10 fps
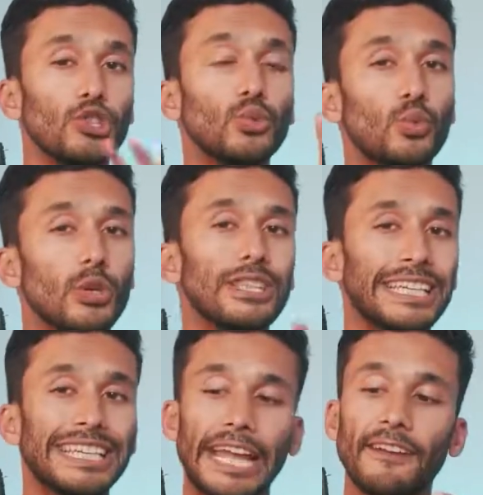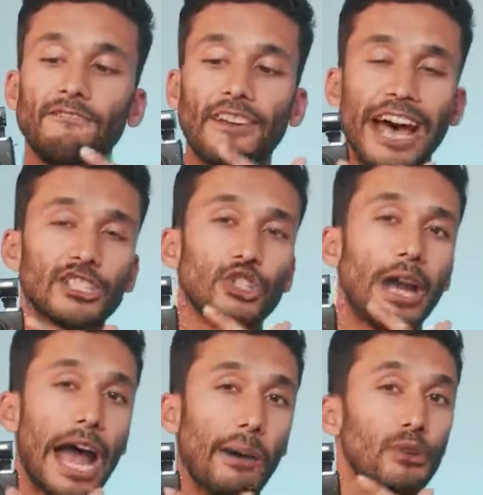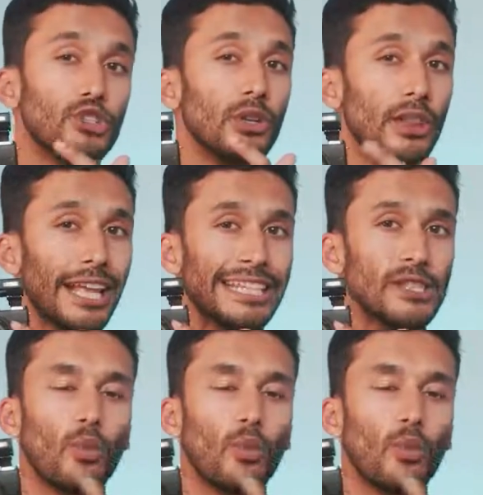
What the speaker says: you will need a faster aperture lens.